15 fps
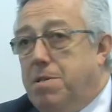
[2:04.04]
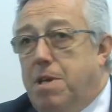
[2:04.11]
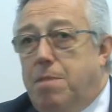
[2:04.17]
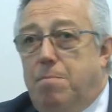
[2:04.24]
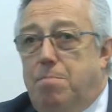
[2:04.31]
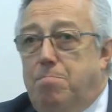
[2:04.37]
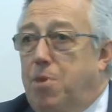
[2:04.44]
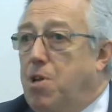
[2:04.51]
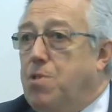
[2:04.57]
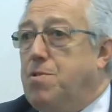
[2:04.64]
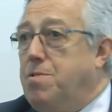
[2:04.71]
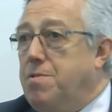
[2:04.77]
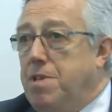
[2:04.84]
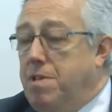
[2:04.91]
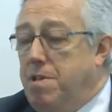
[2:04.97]
same in
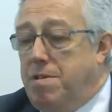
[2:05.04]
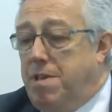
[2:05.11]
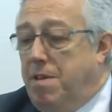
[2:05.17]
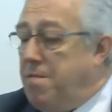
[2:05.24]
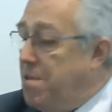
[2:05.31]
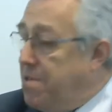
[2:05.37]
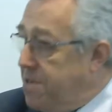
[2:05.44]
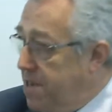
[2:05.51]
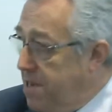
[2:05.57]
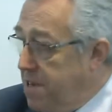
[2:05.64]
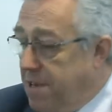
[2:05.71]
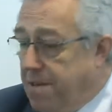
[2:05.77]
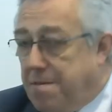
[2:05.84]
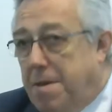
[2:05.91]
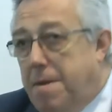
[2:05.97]
Brussels and different
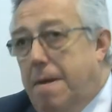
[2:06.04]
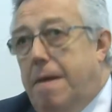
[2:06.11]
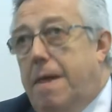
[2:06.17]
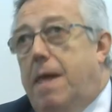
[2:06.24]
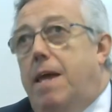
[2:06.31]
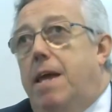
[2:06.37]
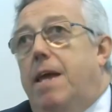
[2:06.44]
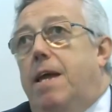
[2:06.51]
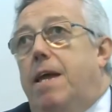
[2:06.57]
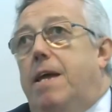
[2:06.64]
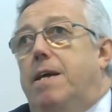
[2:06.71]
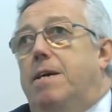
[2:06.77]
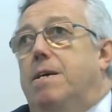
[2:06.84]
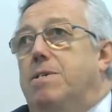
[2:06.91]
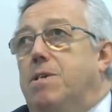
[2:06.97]
cities.
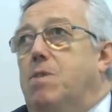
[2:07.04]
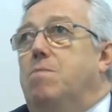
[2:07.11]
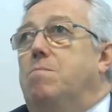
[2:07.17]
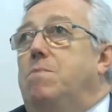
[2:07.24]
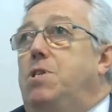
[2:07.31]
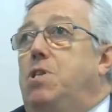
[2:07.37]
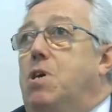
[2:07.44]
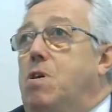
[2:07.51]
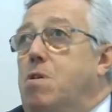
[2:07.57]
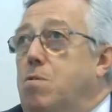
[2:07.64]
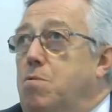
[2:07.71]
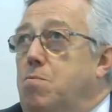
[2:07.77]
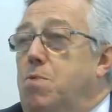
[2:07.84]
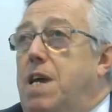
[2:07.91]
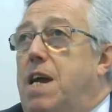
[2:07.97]
So
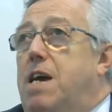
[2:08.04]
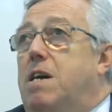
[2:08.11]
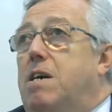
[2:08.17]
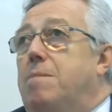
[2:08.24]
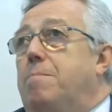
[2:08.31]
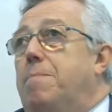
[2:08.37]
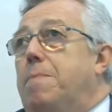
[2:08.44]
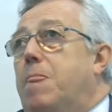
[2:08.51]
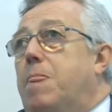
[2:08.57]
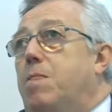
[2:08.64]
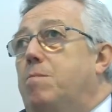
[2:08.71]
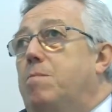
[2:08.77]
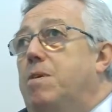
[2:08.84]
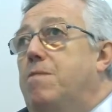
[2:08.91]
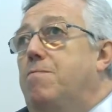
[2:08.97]
now we are
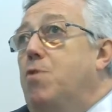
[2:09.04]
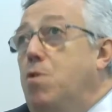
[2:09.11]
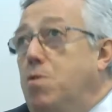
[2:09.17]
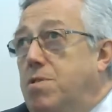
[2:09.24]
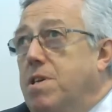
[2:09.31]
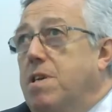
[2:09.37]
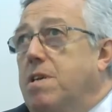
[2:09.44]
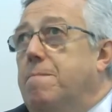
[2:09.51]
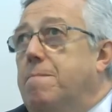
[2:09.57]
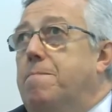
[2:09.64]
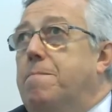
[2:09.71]
evolving